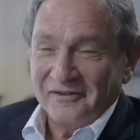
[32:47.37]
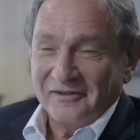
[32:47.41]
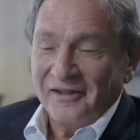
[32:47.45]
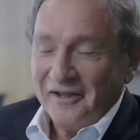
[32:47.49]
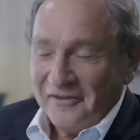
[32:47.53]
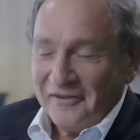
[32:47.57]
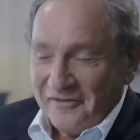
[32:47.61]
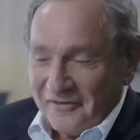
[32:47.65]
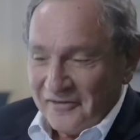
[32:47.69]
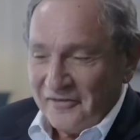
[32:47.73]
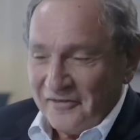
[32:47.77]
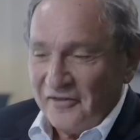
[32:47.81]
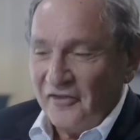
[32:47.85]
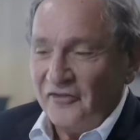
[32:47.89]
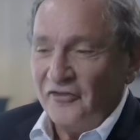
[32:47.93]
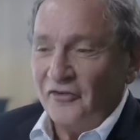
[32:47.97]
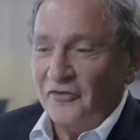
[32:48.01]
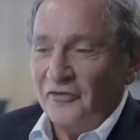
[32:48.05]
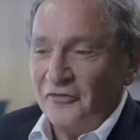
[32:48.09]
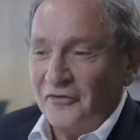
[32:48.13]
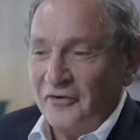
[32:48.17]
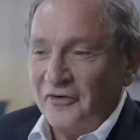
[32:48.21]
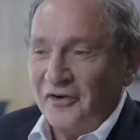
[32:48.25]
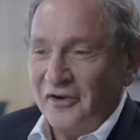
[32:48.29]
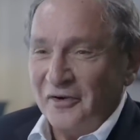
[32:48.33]
This is
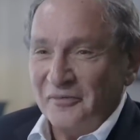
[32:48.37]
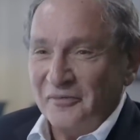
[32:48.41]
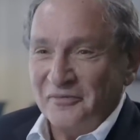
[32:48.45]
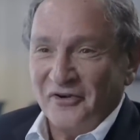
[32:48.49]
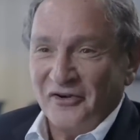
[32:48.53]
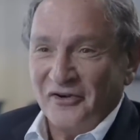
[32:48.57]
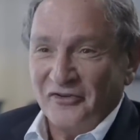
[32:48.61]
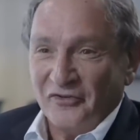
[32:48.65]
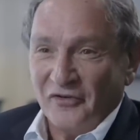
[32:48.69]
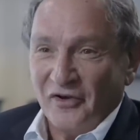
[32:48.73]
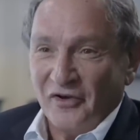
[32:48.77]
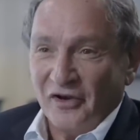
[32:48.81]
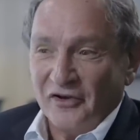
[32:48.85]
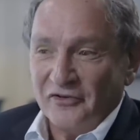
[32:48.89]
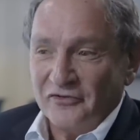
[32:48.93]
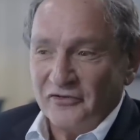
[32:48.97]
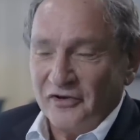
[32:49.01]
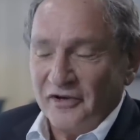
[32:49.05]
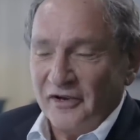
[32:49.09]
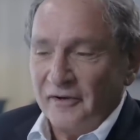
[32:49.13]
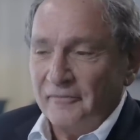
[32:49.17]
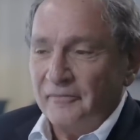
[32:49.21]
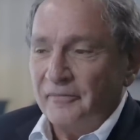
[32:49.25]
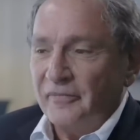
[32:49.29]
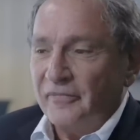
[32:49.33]
a very impressive
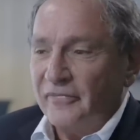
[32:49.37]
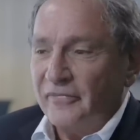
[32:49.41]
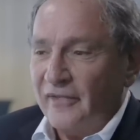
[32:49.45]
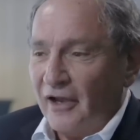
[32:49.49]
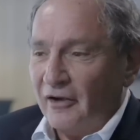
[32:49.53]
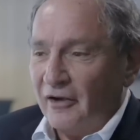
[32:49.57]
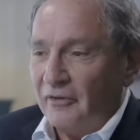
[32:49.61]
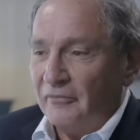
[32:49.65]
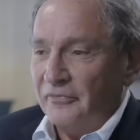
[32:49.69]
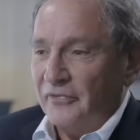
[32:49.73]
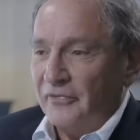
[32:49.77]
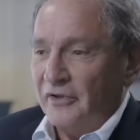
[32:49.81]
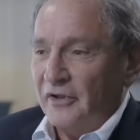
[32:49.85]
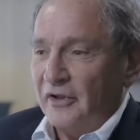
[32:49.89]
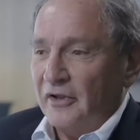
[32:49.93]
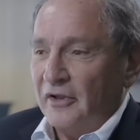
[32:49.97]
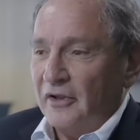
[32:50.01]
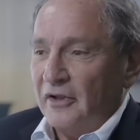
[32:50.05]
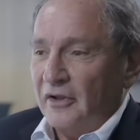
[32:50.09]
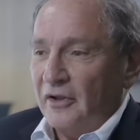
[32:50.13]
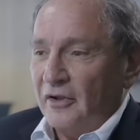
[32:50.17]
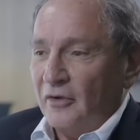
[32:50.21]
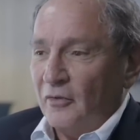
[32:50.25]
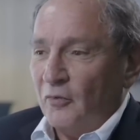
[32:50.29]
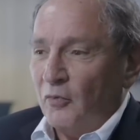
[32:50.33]
country. Now,
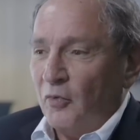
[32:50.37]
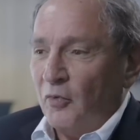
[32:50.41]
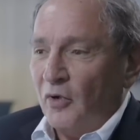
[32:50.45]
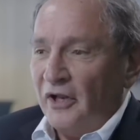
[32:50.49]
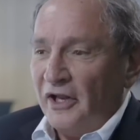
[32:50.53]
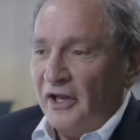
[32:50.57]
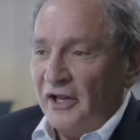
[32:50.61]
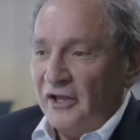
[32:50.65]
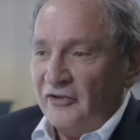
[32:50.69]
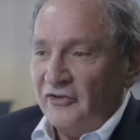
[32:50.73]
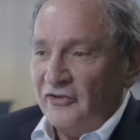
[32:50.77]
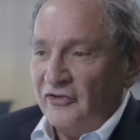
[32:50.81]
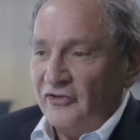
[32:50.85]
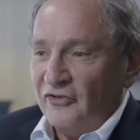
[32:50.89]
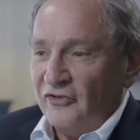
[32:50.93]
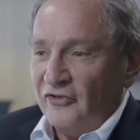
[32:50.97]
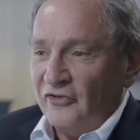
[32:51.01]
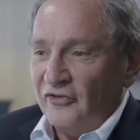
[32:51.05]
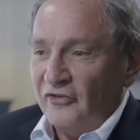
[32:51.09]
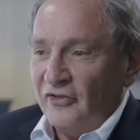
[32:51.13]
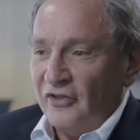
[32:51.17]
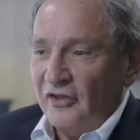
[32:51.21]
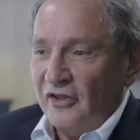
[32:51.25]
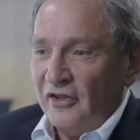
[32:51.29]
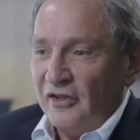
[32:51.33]
what is
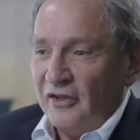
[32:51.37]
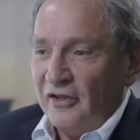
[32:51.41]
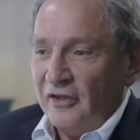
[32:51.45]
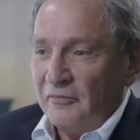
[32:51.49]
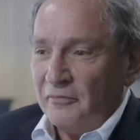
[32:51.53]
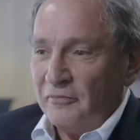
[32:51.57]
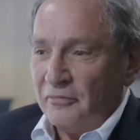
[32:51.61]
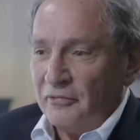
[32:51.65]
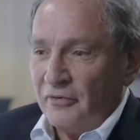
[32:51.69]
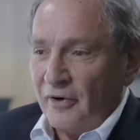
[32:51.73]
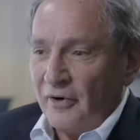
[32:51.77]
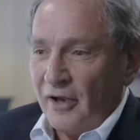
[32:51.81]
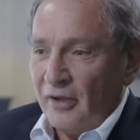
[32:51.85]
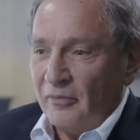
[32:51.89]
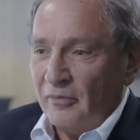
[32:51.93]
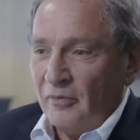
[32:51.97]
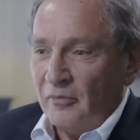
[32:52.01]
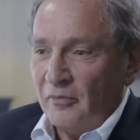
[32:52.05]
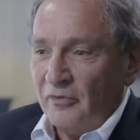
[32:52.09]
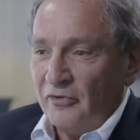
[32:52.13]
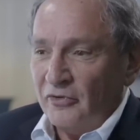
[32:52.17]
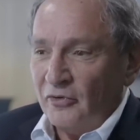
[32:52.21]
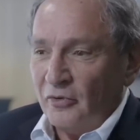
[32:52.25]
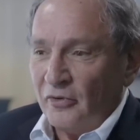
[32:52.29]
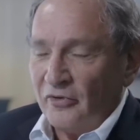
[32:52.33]
the
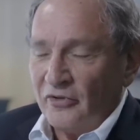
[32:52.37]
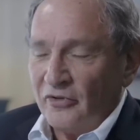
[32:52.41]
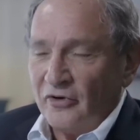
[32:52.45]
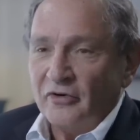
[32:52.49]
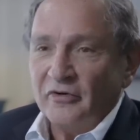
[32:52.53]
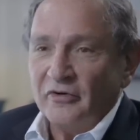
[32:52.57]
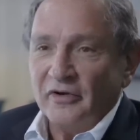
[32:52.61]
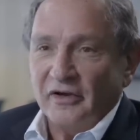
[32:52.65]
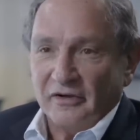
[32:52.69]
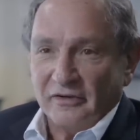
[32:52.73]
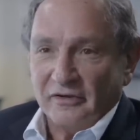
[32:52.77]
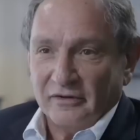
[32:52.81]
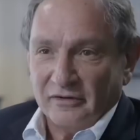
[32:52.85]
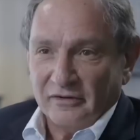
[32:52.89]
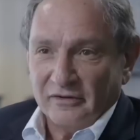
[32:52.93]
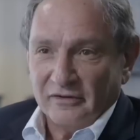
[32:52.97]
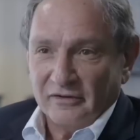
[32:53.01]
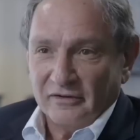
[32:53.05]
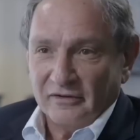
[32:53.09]
problem with North Korea?